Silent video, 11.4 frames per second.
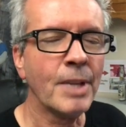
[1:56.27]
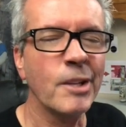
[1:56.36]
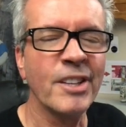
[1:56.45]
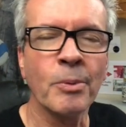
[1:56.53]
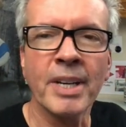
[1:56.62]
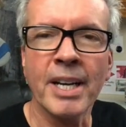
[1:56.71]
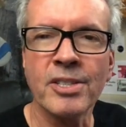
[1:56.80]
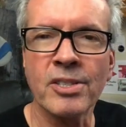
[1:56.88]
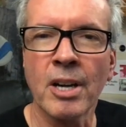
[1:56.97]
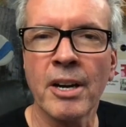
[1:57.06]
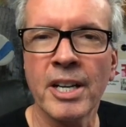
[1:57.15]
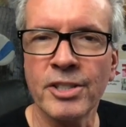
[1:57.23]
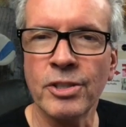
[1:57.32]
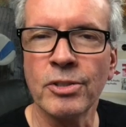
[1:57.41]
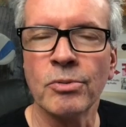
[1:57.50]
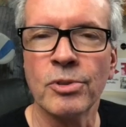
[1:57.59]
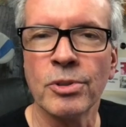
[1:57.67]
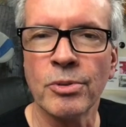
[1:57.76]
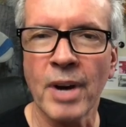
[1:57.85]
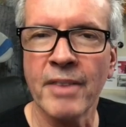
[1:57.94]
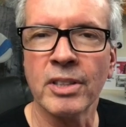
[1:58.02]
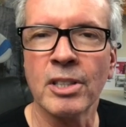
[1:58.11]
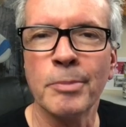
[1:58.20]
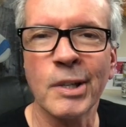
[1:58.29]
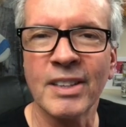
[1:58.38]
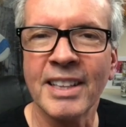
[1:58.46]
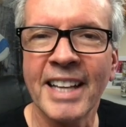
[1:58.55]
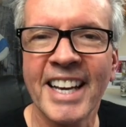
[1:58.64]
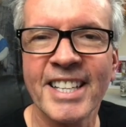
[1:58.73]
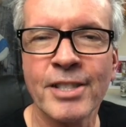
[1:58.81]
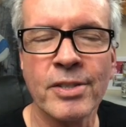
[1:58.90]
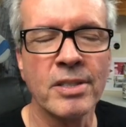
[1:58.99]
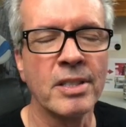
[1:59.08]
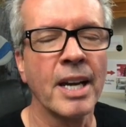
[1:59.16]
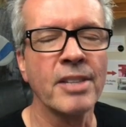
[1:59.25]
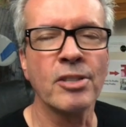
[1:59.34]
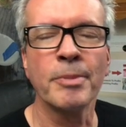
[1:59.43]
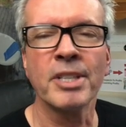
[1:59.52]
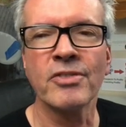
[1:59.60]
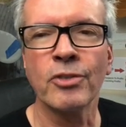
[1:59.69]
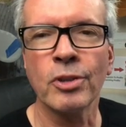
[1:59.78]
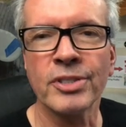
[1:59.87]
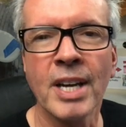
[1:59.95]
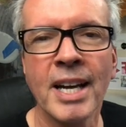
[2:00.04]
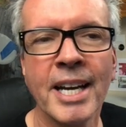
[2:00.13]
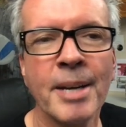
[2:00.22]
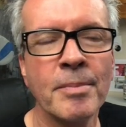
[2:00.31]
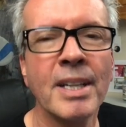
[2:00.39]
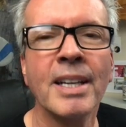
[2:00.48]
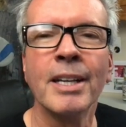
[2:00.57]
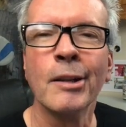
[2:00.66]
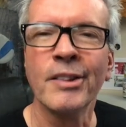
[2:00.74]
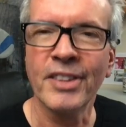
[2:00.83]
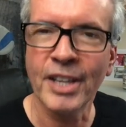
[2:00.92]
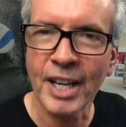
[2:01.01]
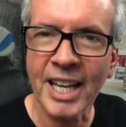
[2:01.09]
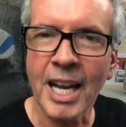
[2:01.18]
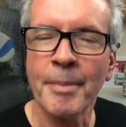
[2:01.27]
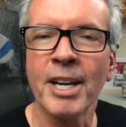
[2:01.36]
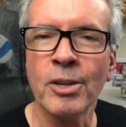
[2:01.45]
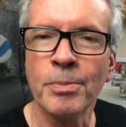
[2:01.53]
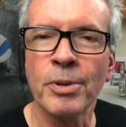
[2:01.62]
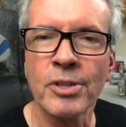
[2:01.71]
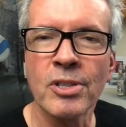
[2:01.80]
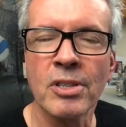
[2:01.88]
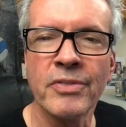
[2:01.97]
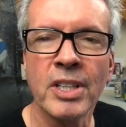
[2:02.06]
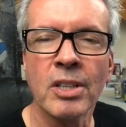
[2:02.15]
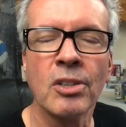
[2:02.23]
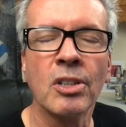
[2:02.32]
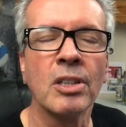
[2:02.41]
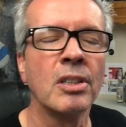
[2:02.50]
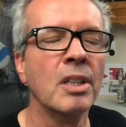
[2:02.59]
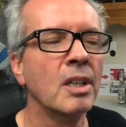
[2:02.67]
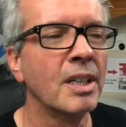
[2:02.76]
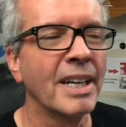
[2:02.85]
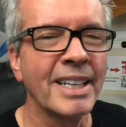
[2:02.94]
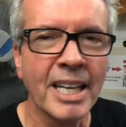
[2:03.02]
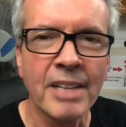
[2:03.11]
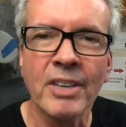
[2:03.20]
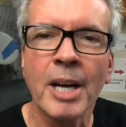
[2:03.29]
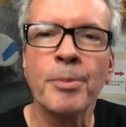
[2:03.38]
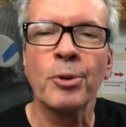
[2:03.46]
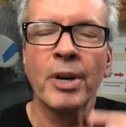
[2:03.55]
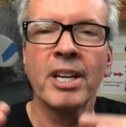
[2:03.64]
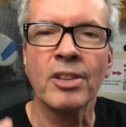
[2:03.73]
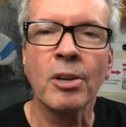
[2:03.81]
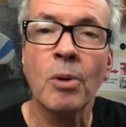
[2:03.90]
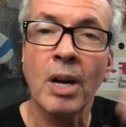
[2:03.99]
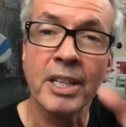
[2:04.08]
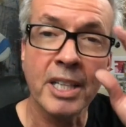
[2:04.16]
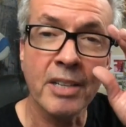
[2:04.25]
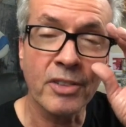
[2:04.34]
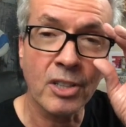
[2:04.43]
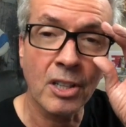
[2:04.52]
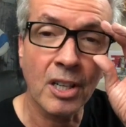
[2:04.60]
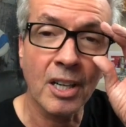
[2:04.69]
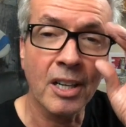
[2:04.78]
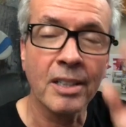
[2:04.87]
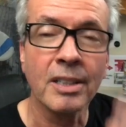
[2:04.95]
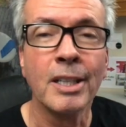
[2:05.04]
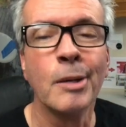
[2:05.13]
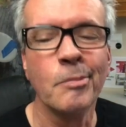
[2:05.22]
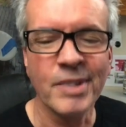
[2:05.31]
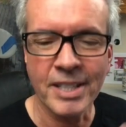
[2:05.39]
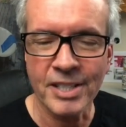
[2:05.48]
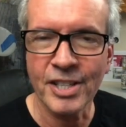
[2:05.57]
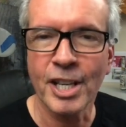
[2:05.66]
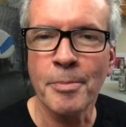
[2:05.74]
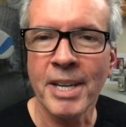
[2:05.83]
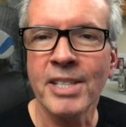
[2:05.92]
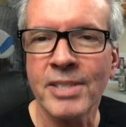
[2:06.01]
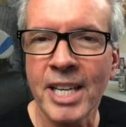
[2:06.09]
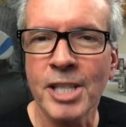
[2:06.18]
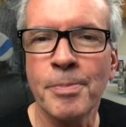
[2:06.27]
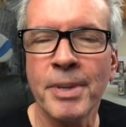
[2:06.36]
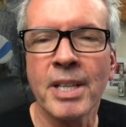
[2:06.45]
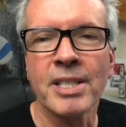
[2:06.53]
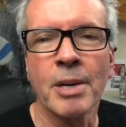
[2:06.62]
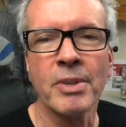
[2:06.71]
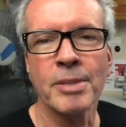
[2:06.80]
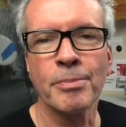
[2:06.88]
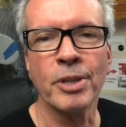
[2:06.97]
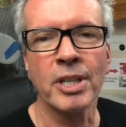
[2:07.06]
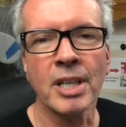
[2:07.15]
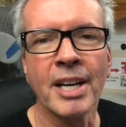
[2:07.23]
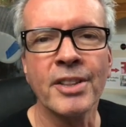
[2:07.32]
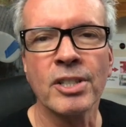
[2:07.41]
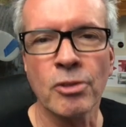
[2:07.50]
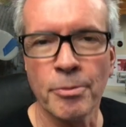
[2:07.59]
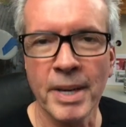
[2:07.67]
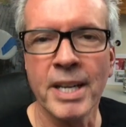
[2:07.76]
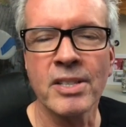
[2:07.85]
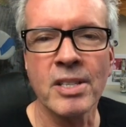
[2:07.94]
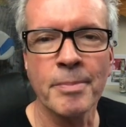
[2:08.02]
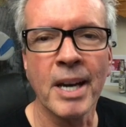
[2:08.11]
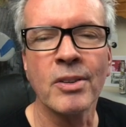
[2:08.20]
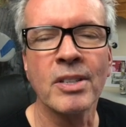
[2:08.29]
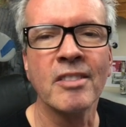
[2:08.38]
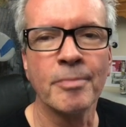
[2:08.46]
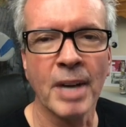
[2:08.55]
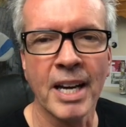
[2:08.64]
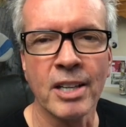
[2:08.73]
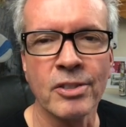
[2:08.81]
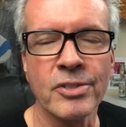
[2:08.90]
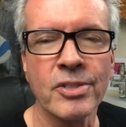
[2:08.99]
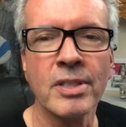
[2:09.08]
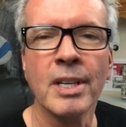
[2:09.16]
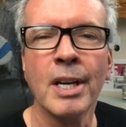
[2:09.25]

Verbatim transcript: Then when I started to drive a little bit less, not so much full-time, then I got my own personal vehicle. I kind of upgraded the quality of the car because then it made sense because I wasn't putting on the tremendous amount of miles.